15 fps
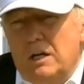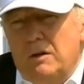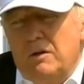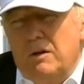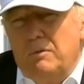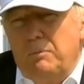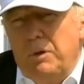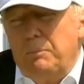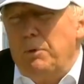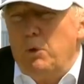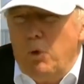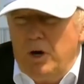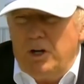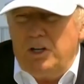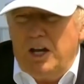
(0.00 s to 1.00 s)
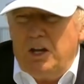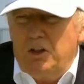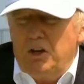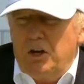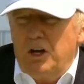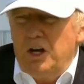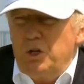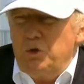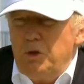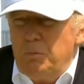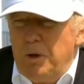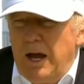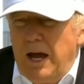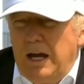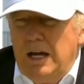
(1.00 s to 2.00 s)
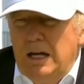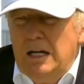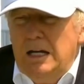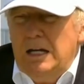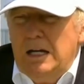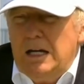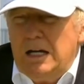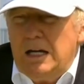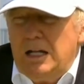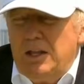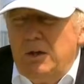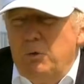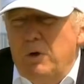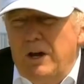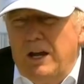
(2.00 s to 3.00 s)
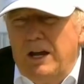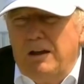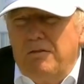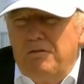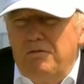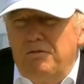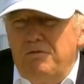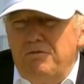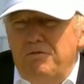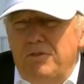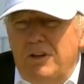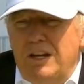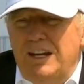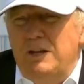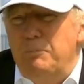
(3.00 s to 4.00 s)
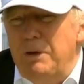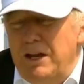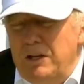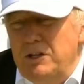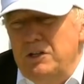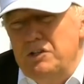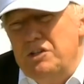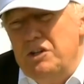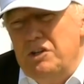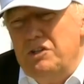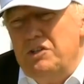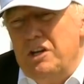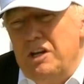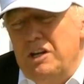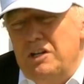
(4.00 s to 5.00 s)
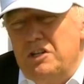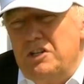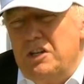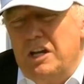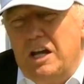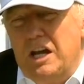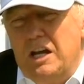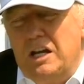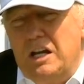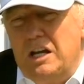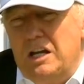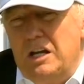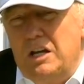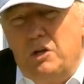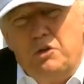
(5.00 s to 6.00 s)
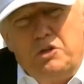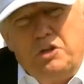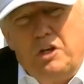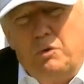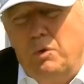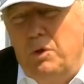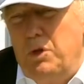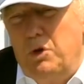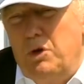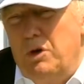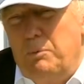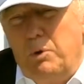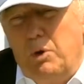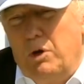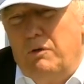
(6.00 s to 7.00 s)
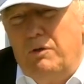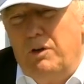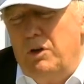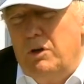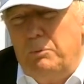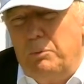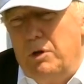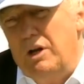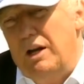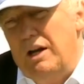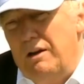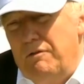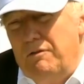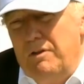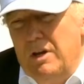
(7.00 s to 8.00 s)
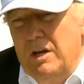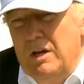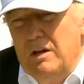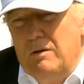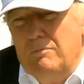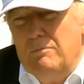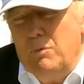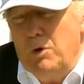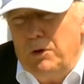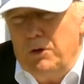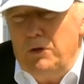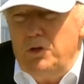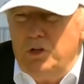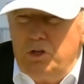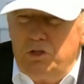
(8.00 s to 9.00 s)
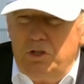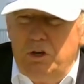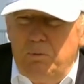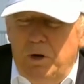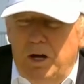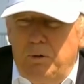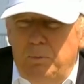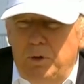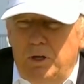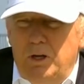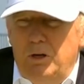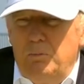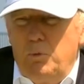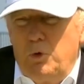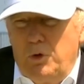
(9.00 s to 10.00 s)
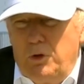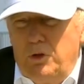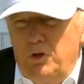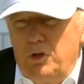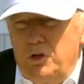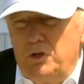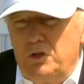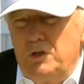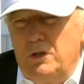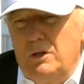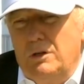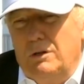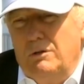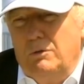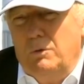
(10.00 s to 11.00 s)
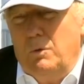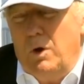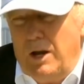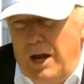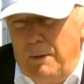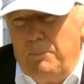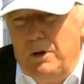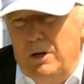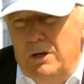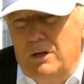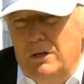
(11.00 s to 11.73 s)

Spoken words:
People want to take their country back. They want to have independence, in a sense. And you see it with Europe, all over Europe. You're going to have more than just, in my opinion, more than just what happened